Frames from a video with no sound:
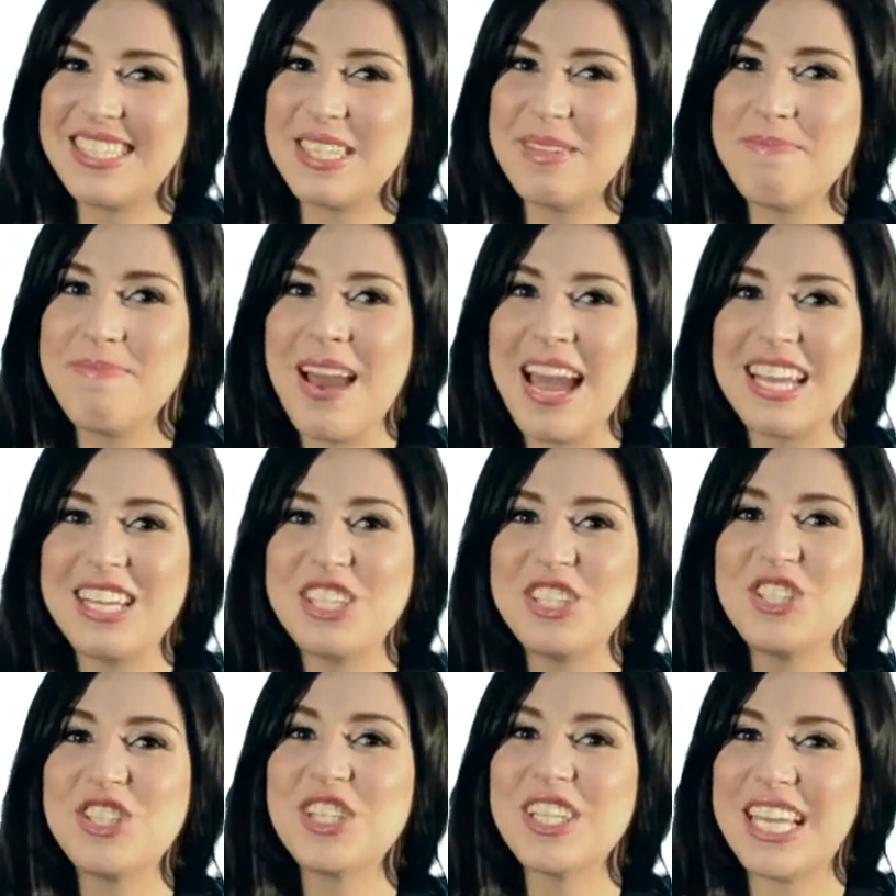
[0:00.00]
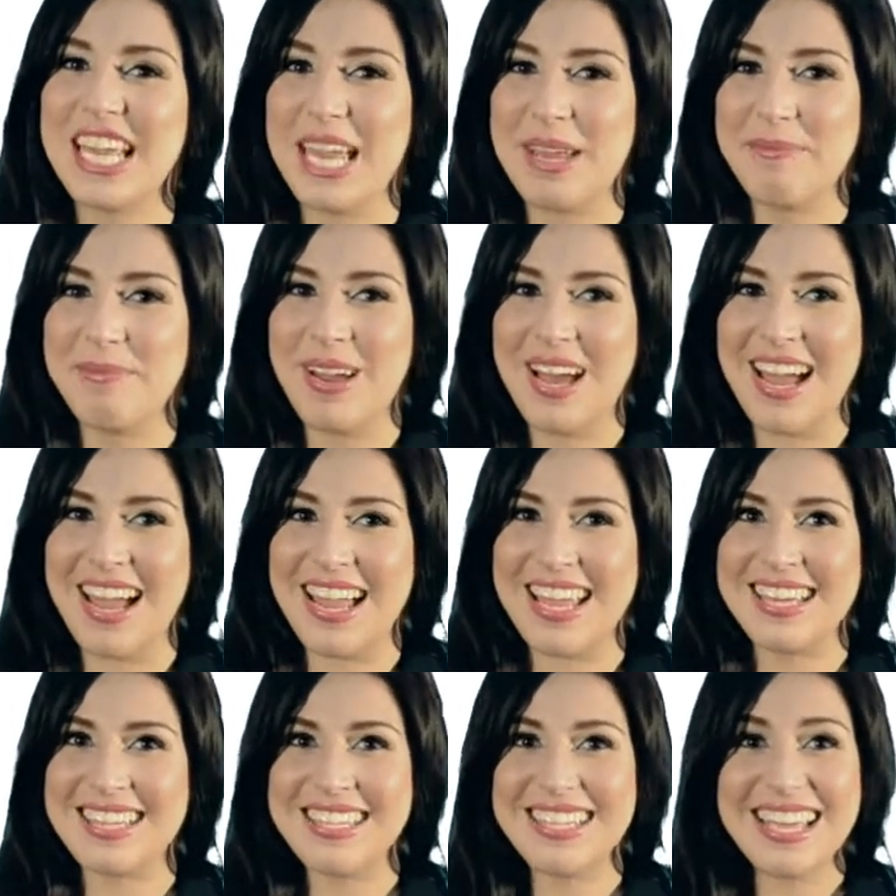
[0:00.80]
FCManager game
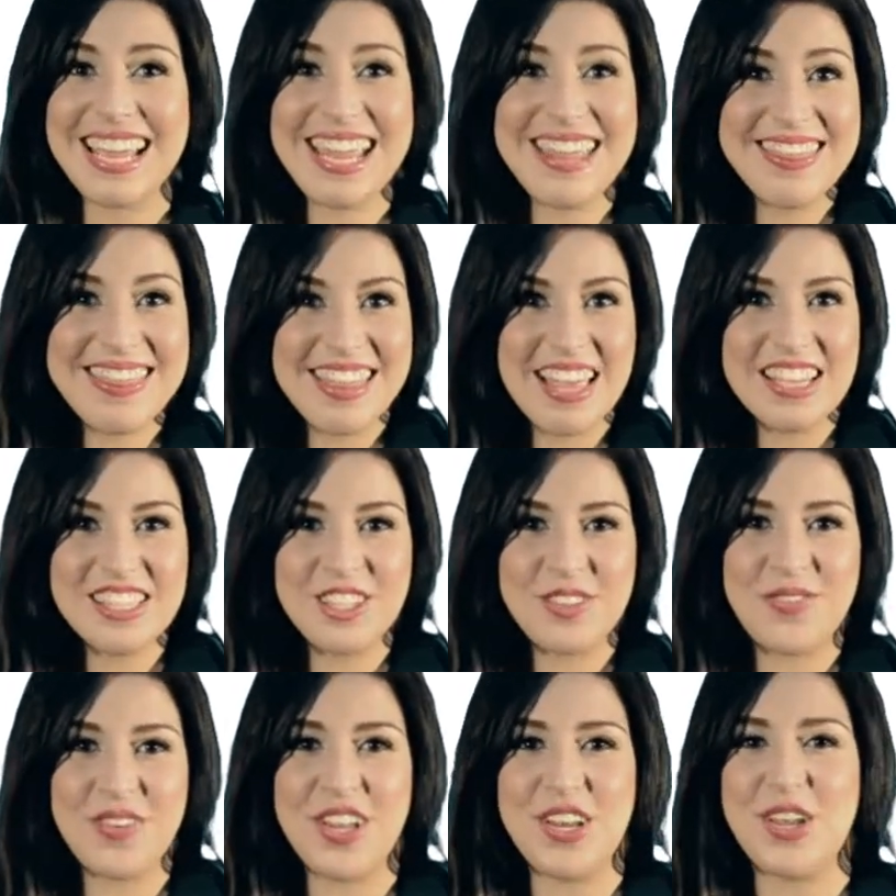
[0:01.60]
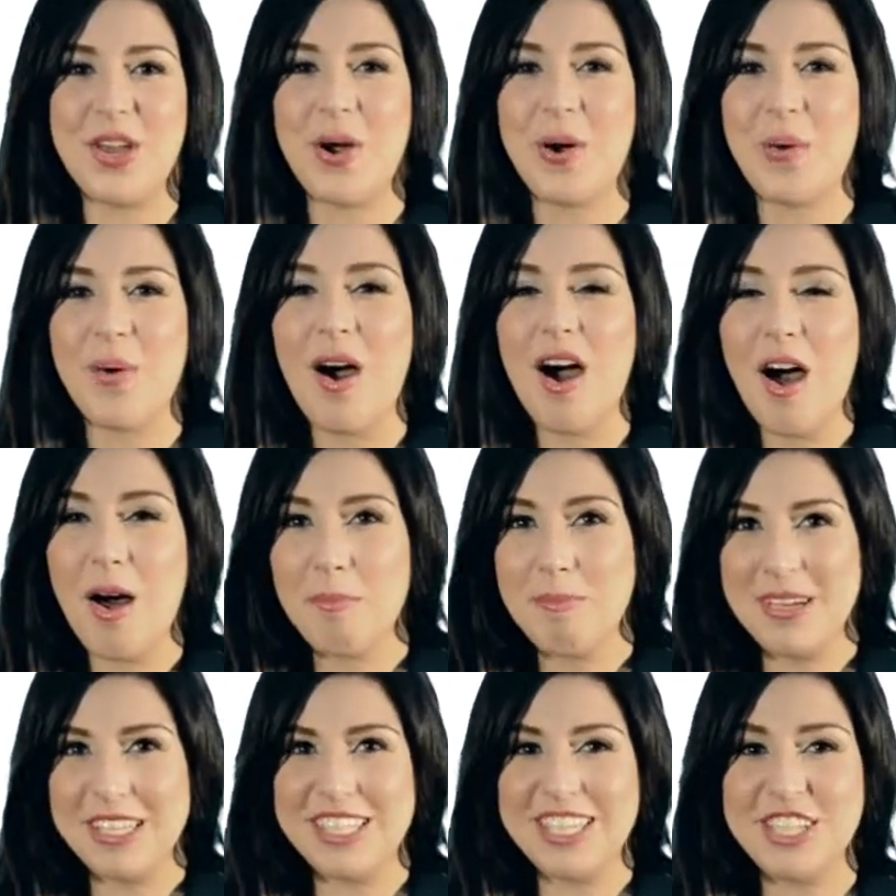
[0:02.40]
guide. In this video,
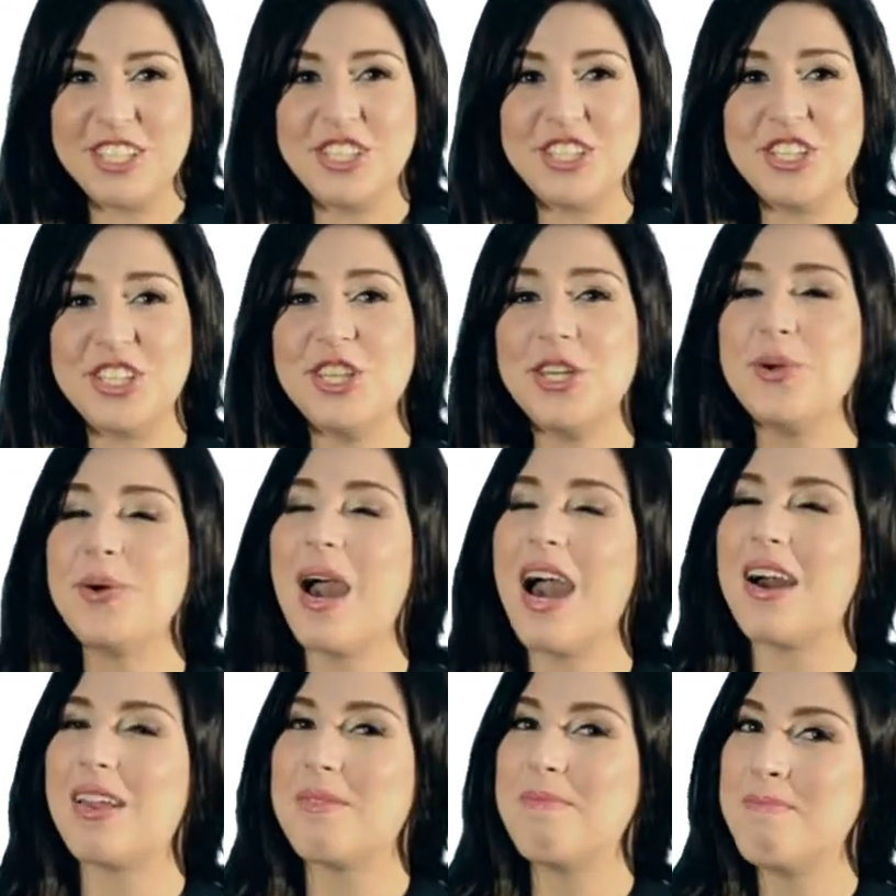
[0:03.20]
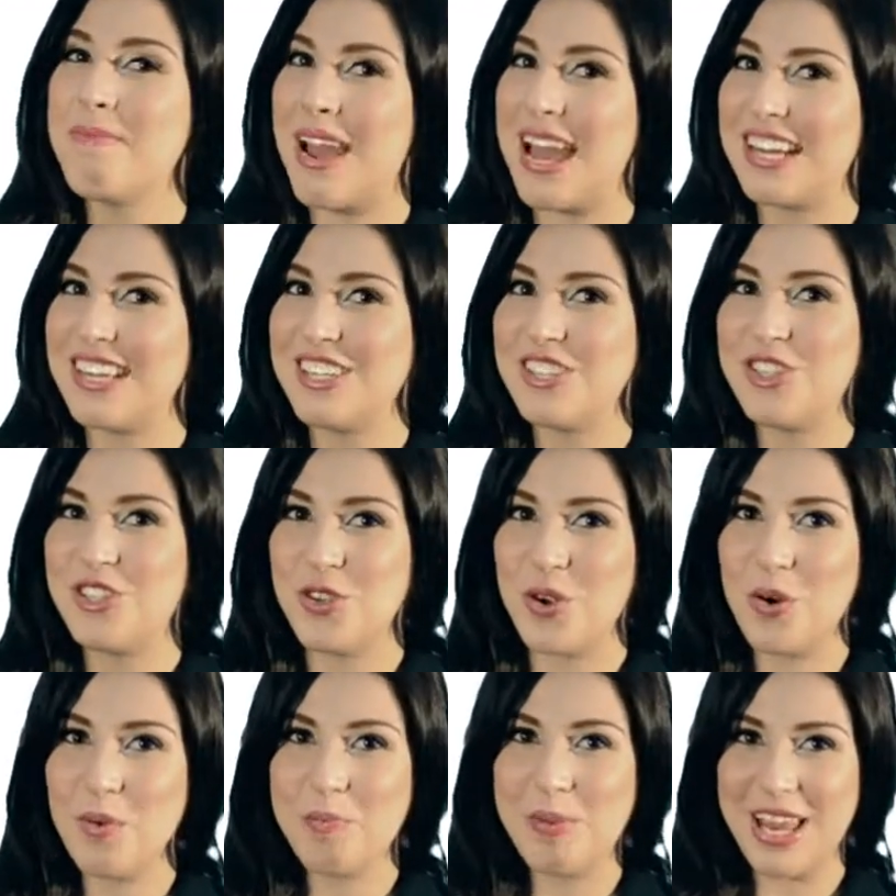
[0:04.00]
I'll be teaching you how to manage
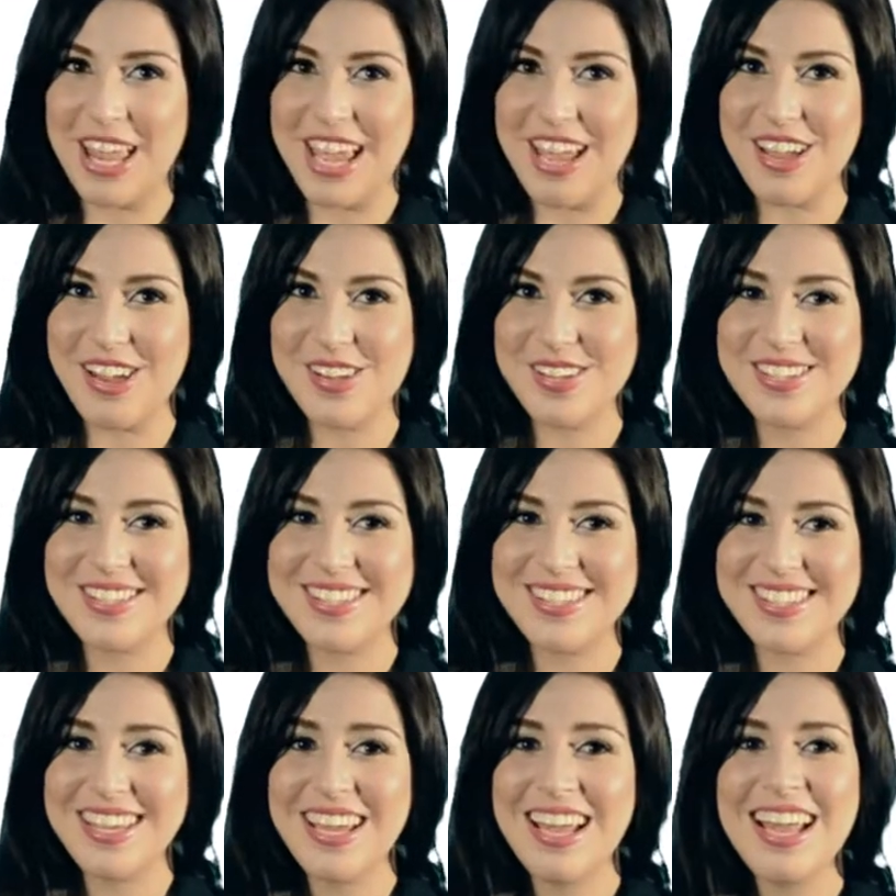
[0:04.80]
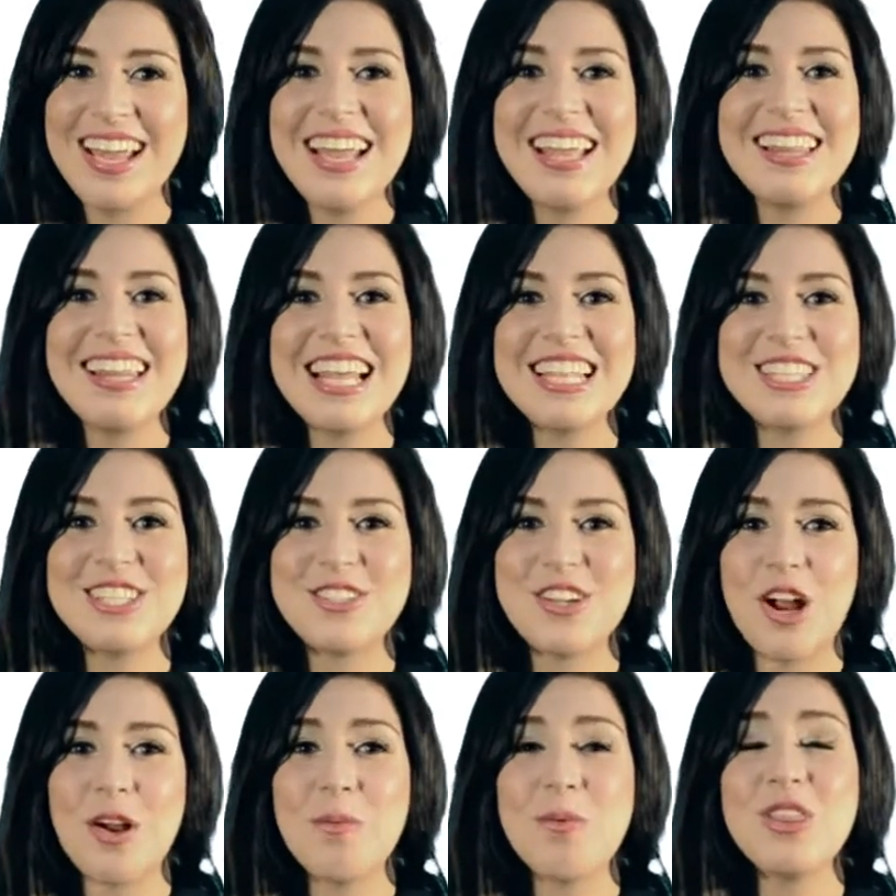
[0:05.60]
your players. Let's
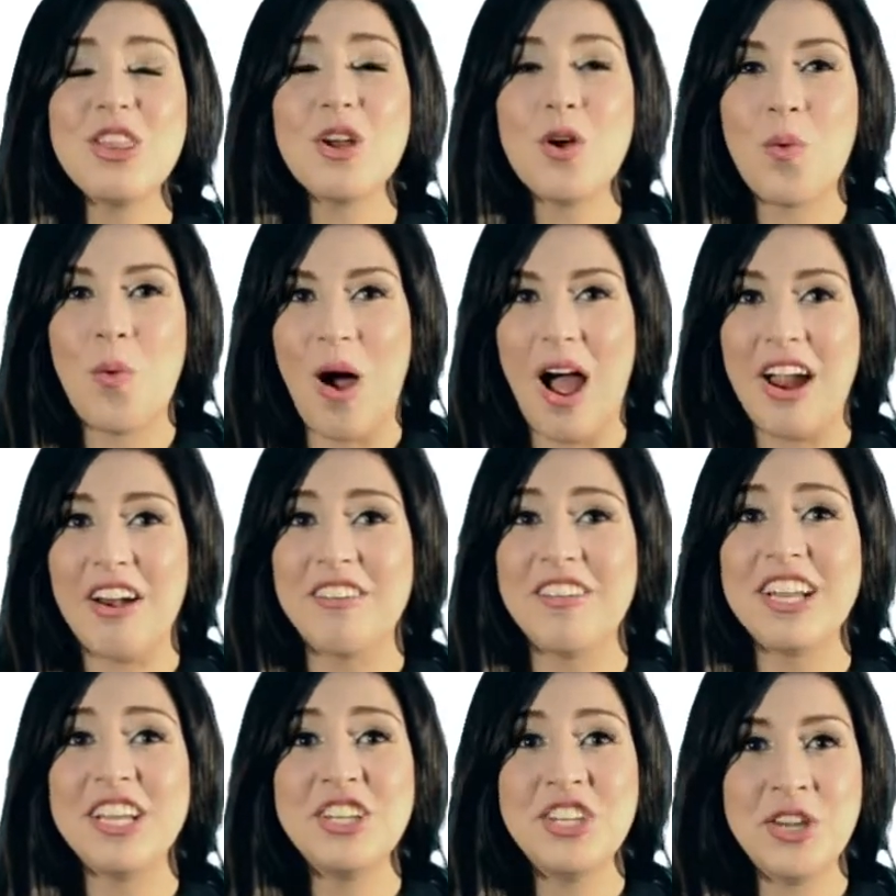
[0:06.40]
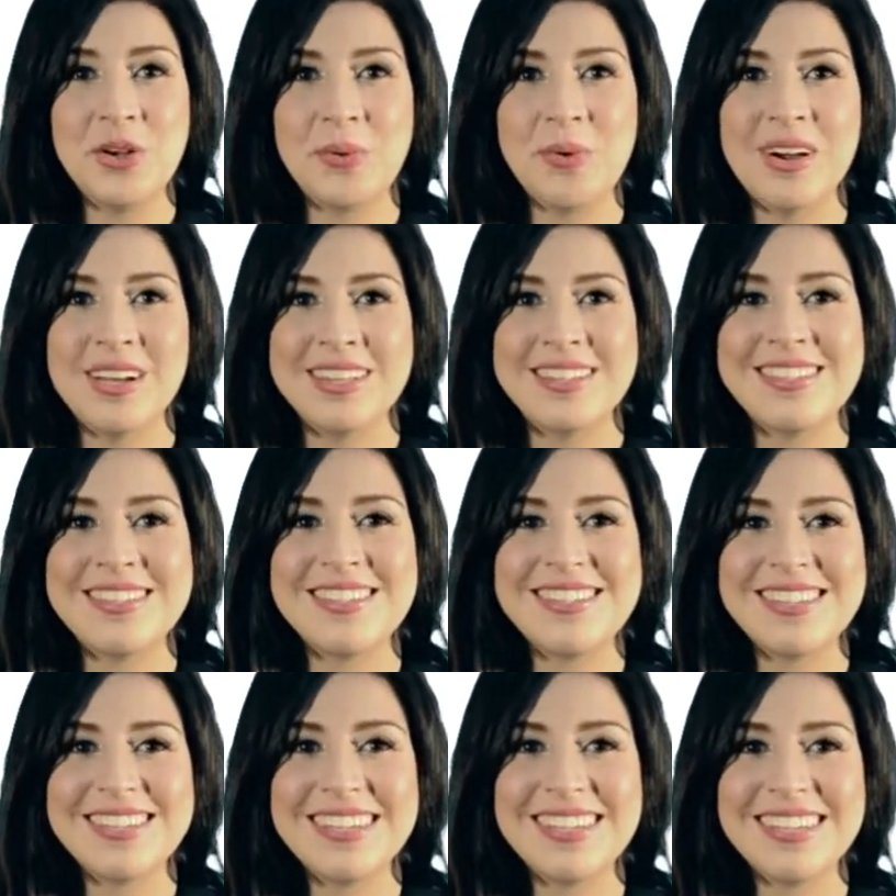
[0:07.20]
start with acquiring new
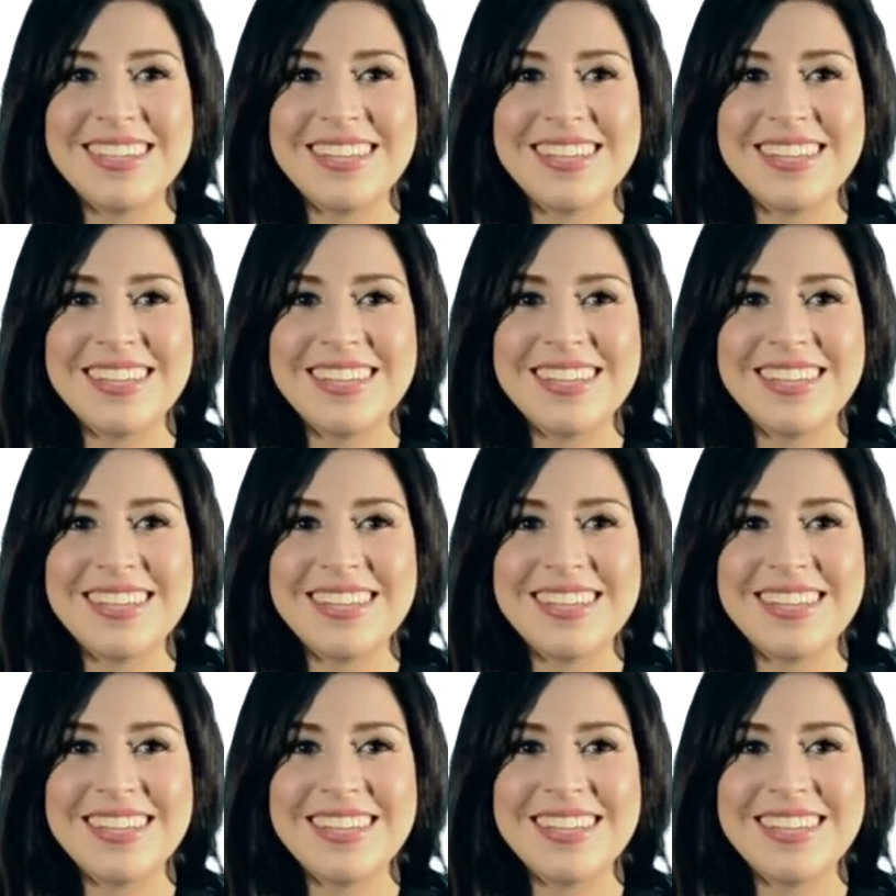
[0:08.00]
ones.